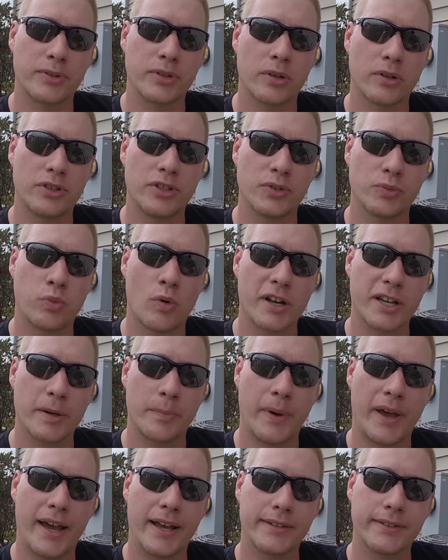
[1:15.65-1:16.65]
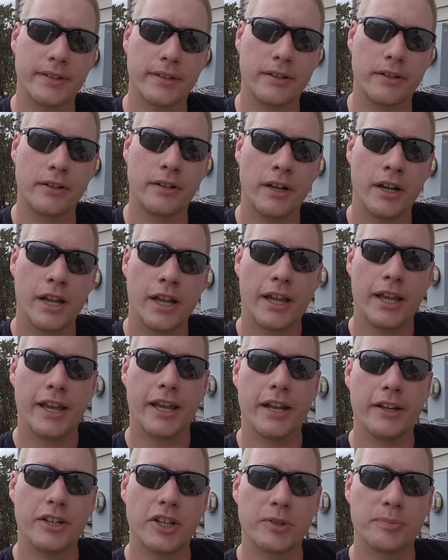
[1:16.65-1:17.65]
so it's just one capacitor
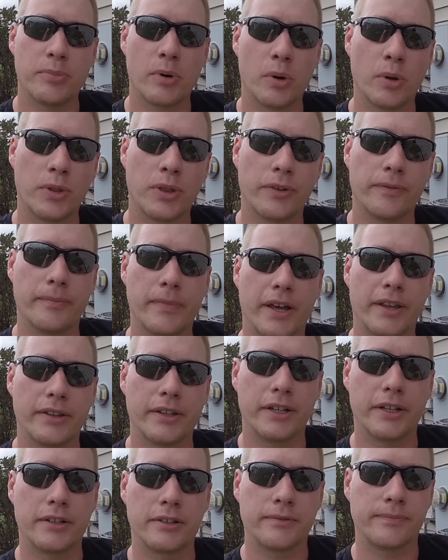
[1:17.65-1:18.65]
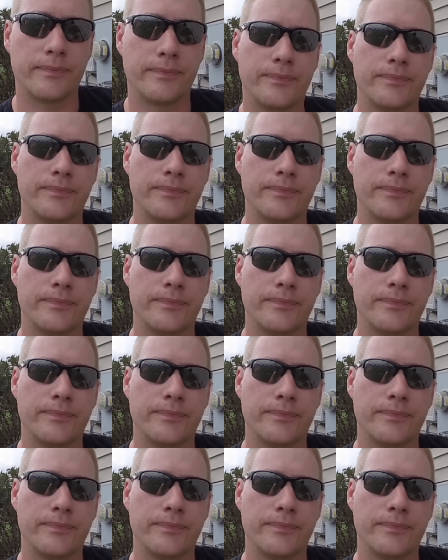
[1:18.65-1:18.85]
and it does both of them on there.